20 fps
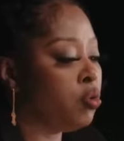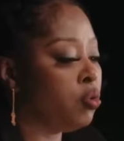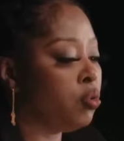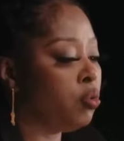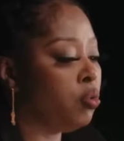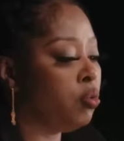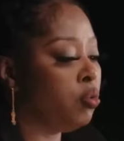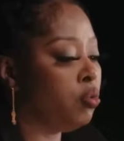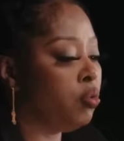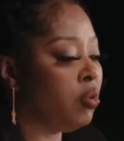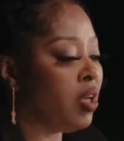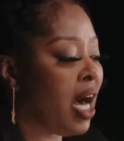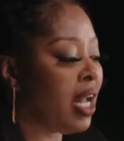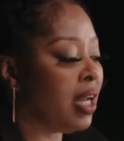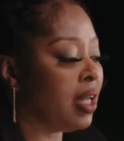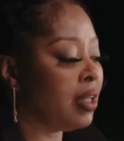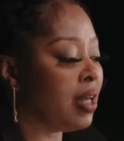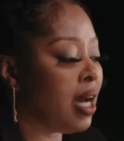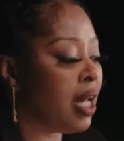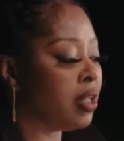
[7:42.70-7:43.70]
to keep
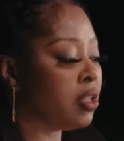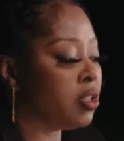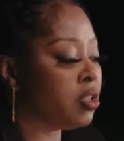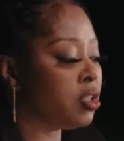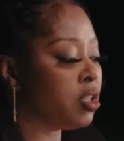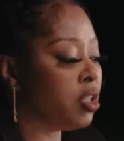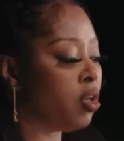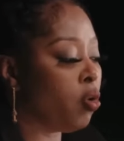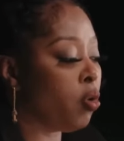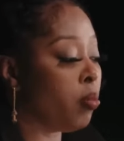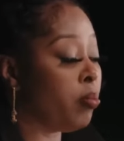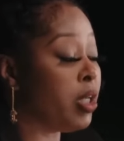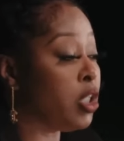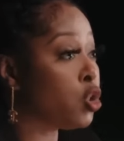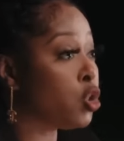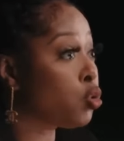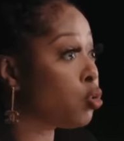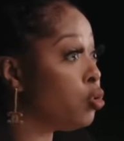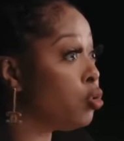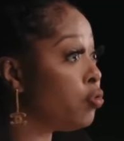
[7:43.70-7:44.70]
control over
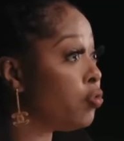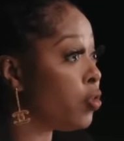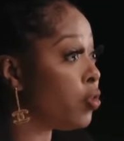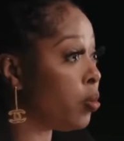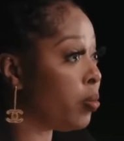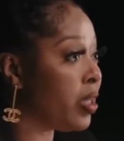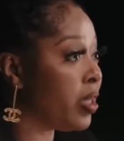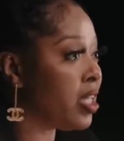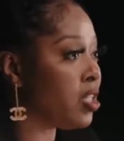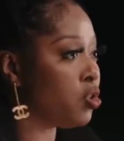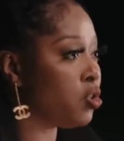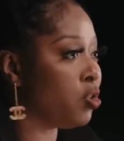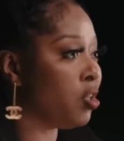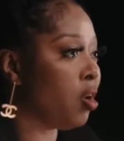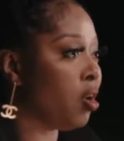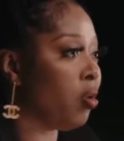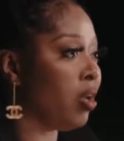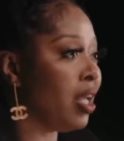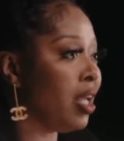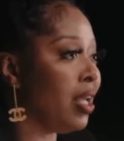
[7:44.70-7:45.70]
the marriage.
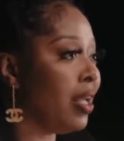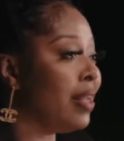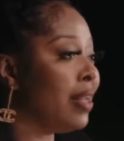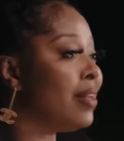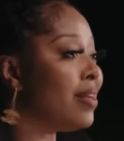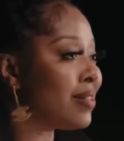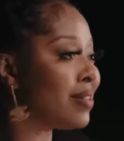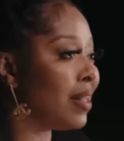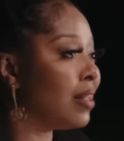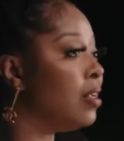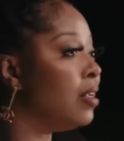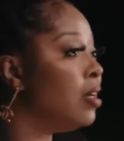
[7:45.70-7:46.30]
Nell's